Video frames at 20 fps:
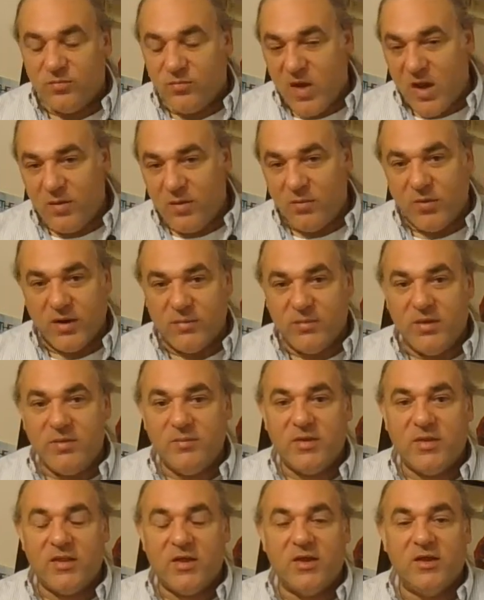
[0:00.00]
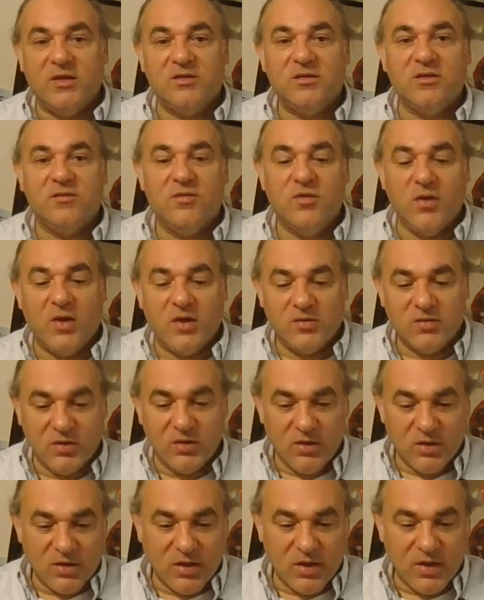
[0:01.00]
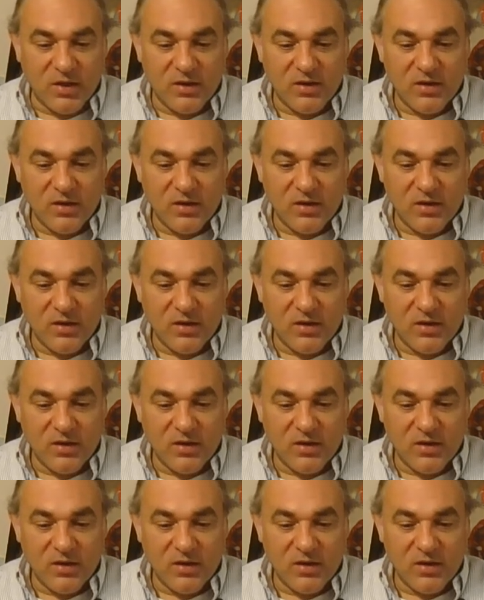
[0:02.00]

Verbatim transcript: Uh, what I mean by that is if you actually look at